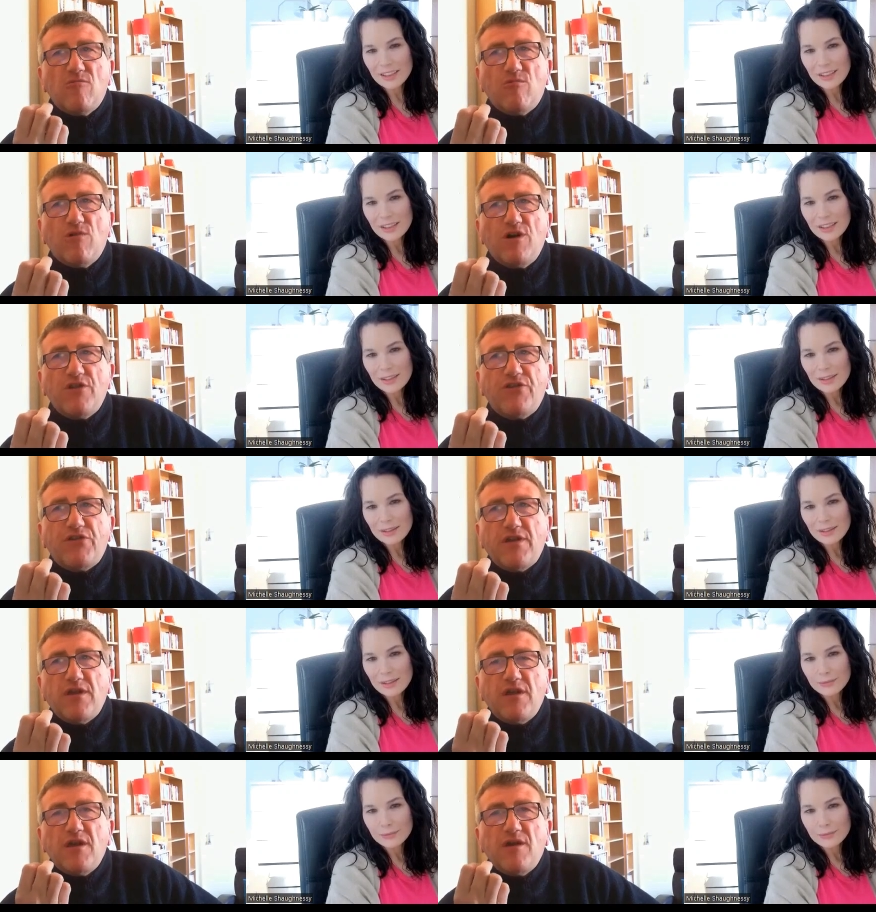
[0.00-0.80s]

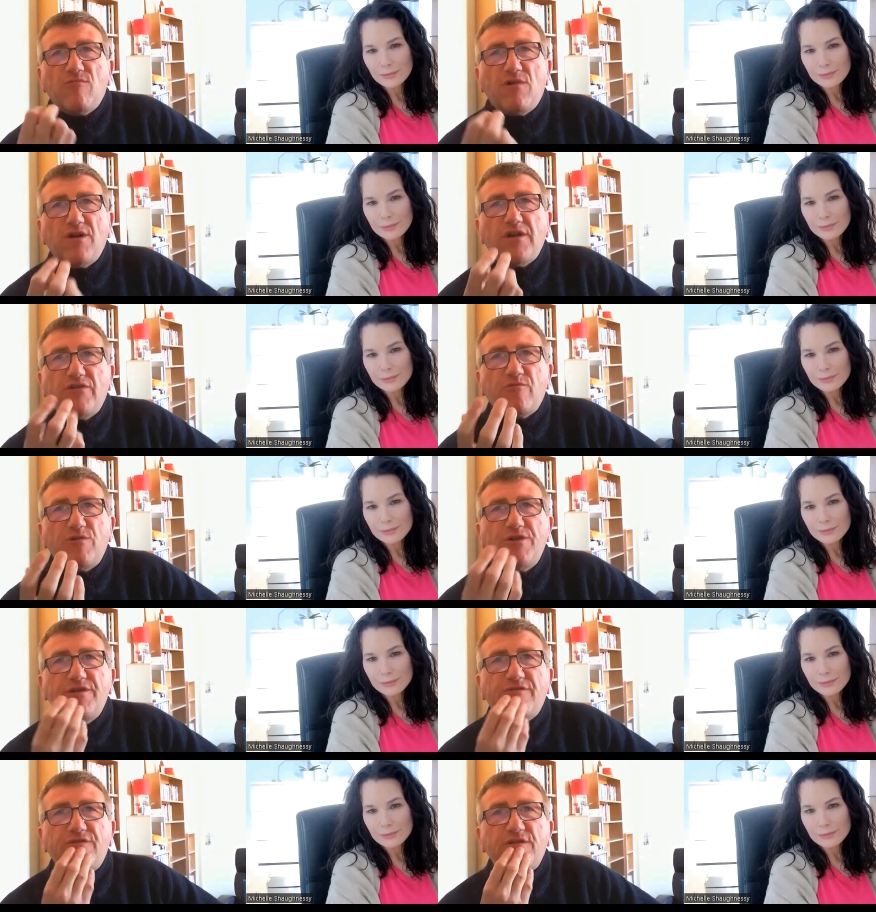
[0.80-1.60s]
Speaker 1: what what is
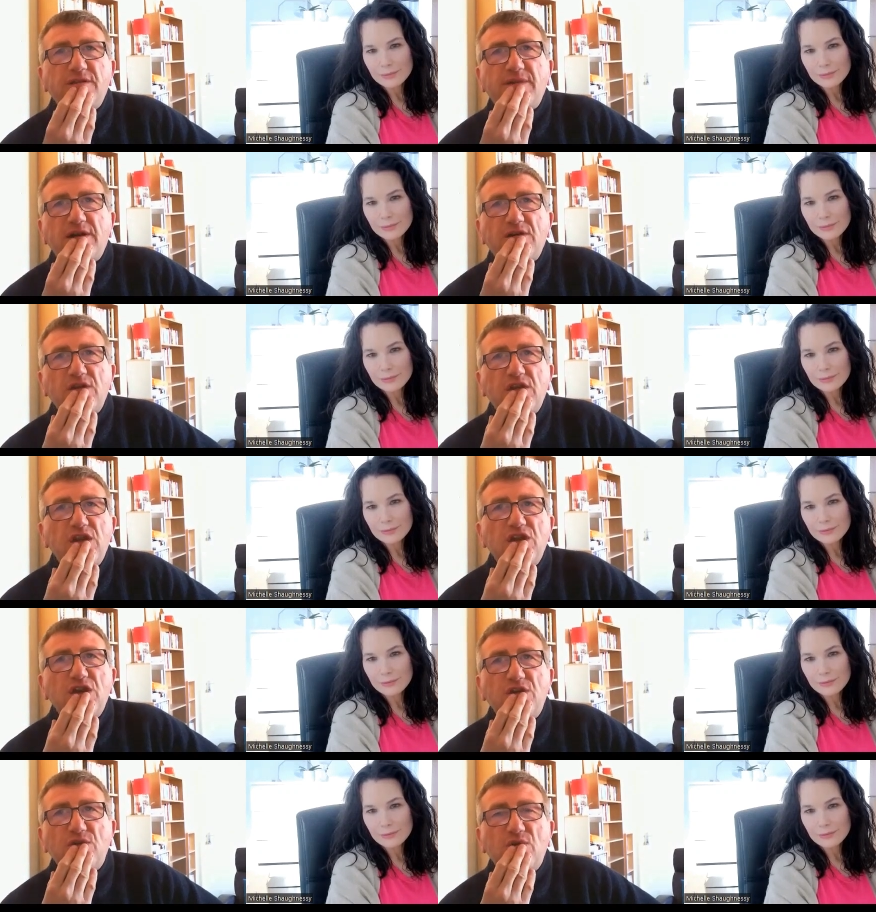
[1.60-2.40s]
wonderful about
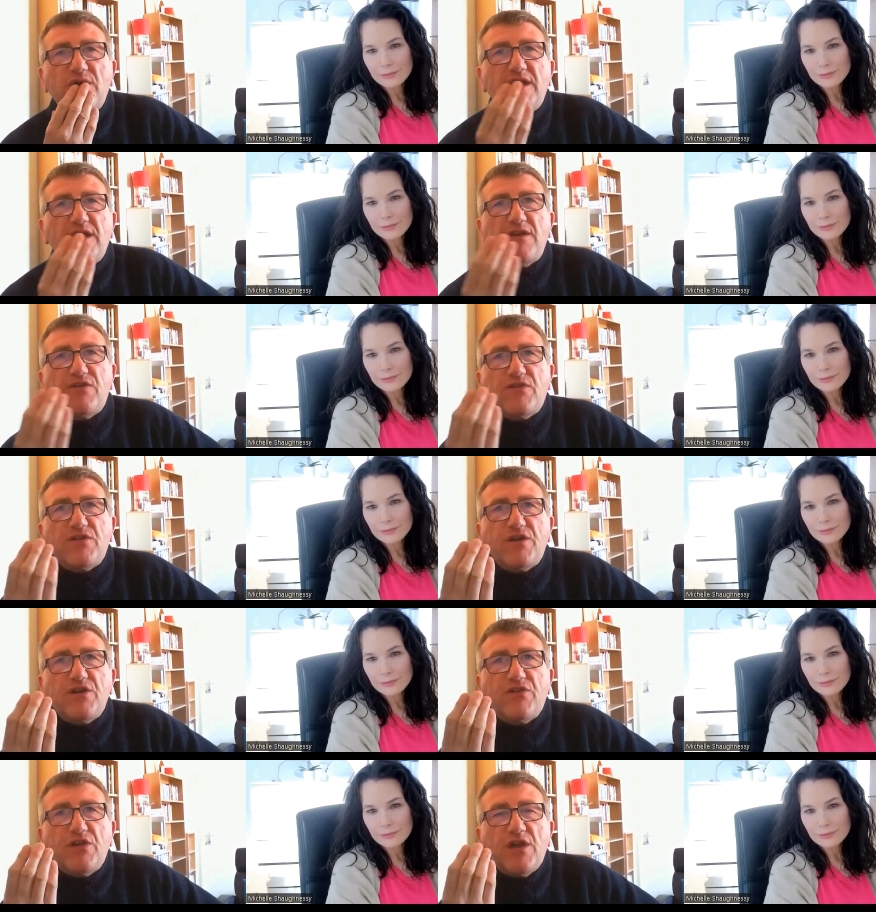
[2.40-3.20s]
you
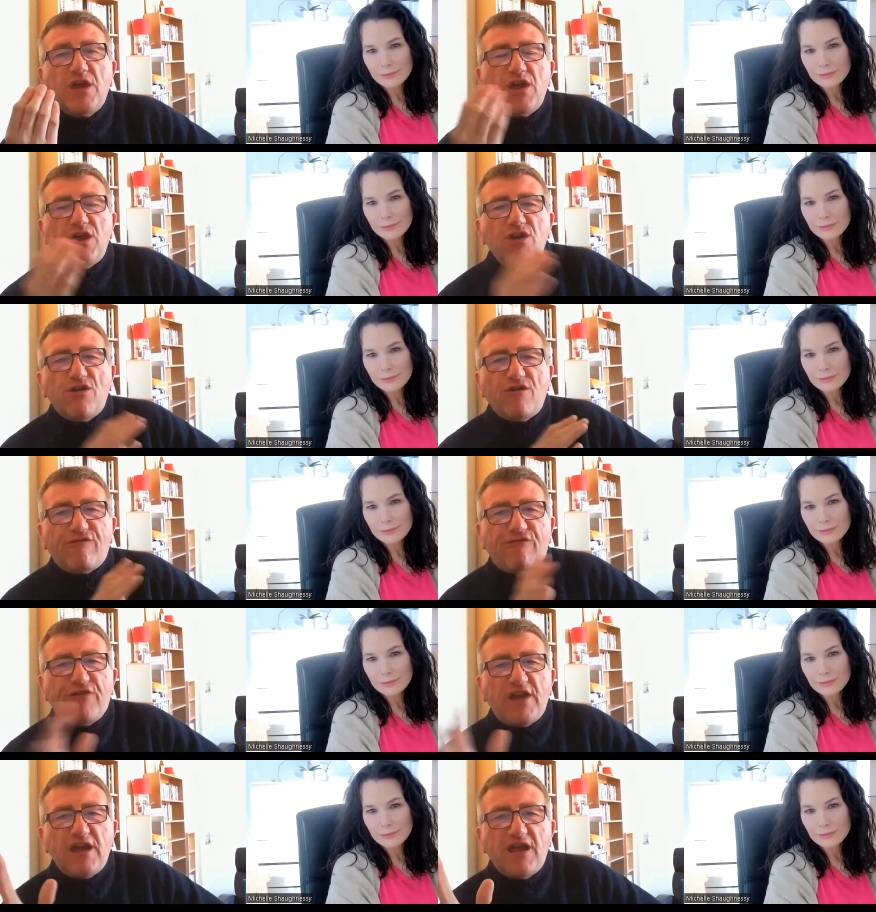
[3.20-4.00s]
is that you're
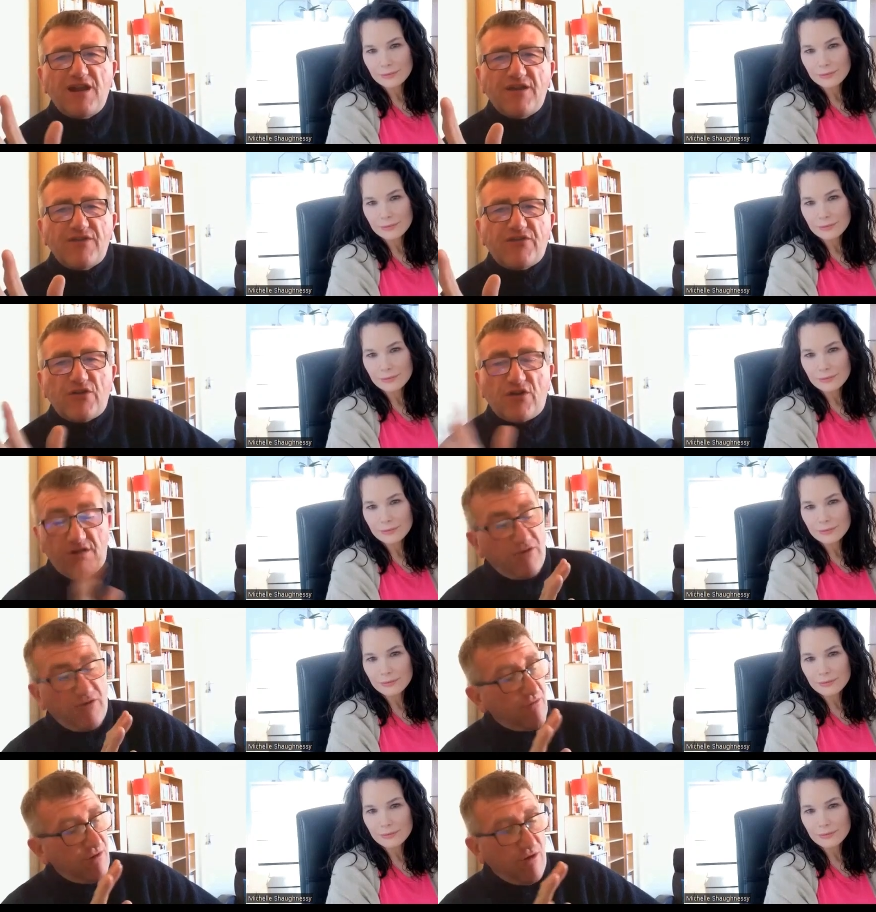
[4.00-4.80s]
fearless,
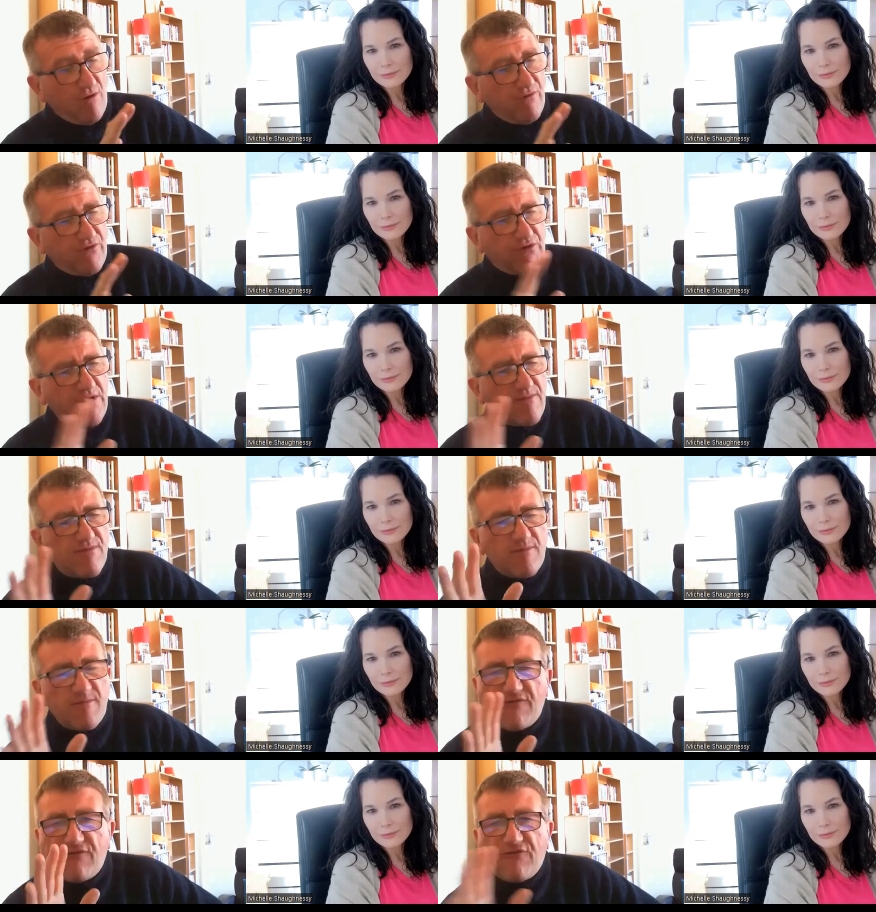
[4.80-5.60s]
or you, you always
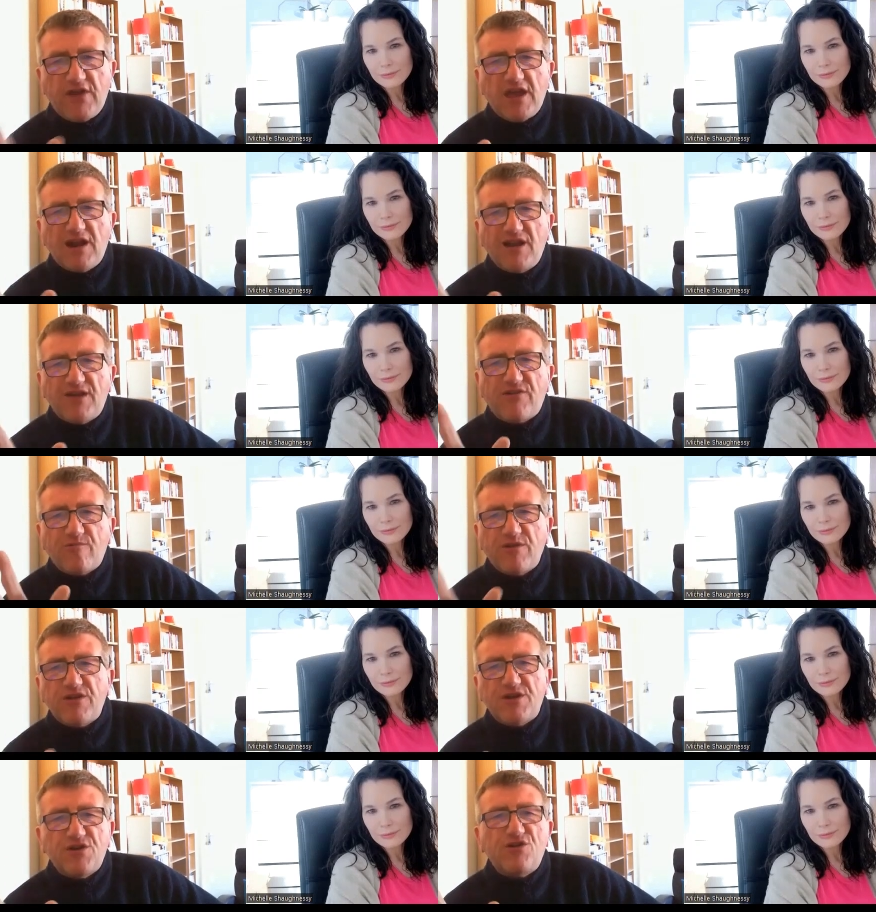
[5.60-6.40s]
seem to be
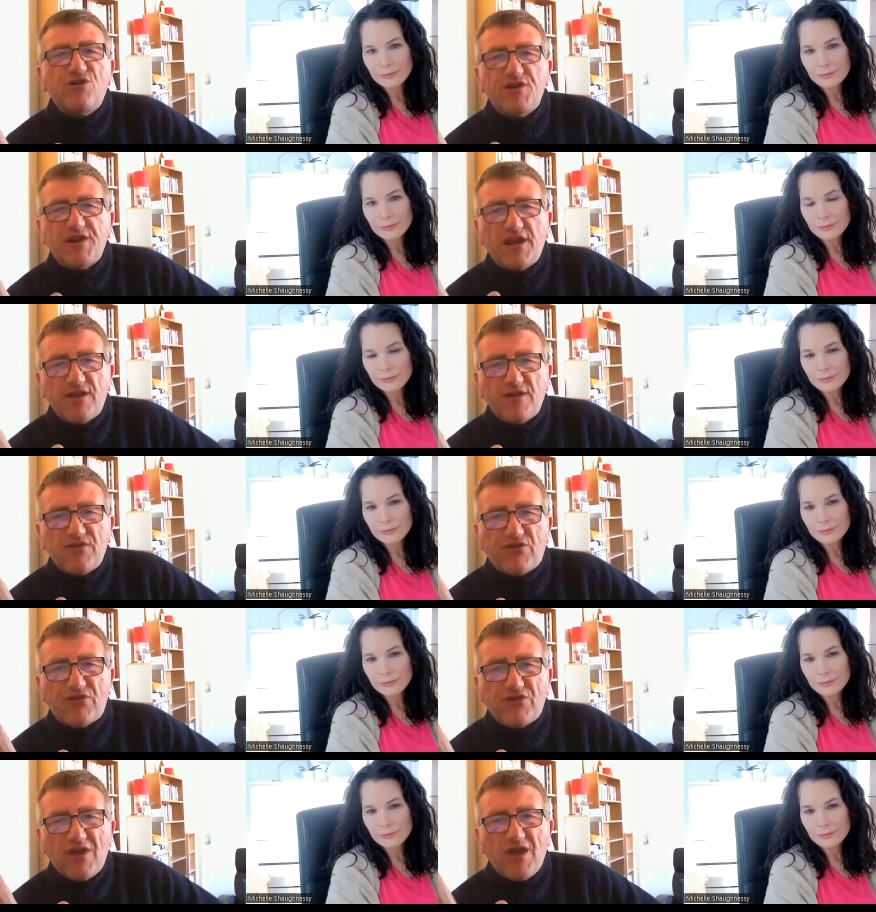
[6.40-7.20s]
fearless with an
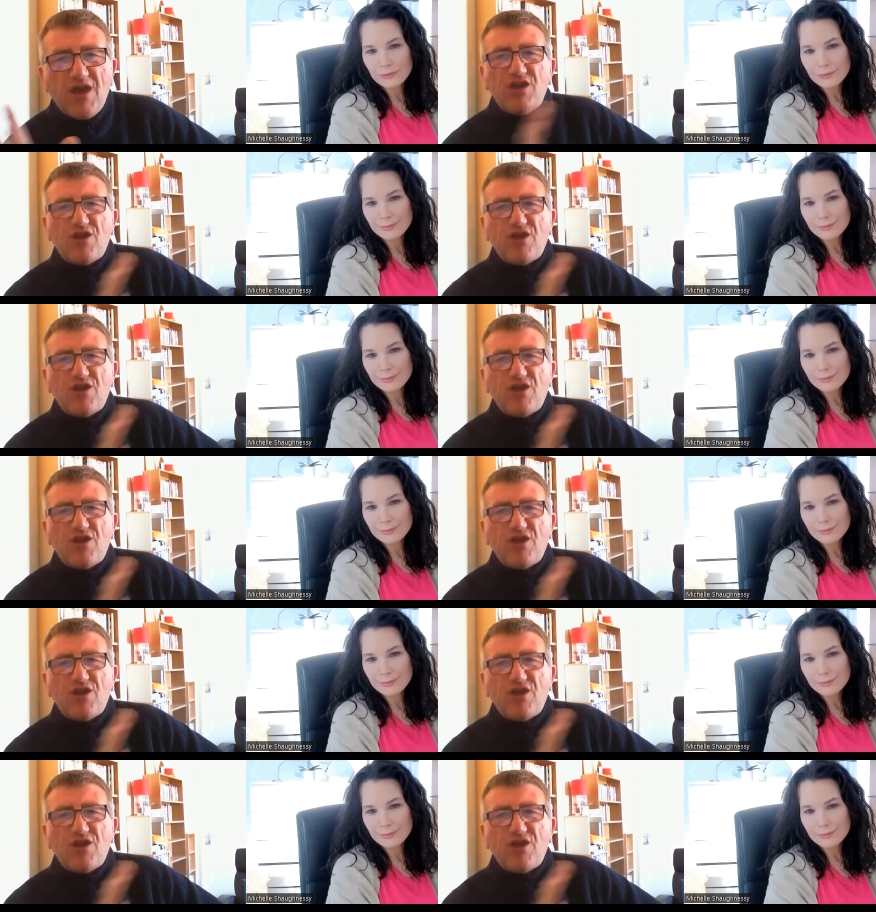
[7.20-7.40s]
audience.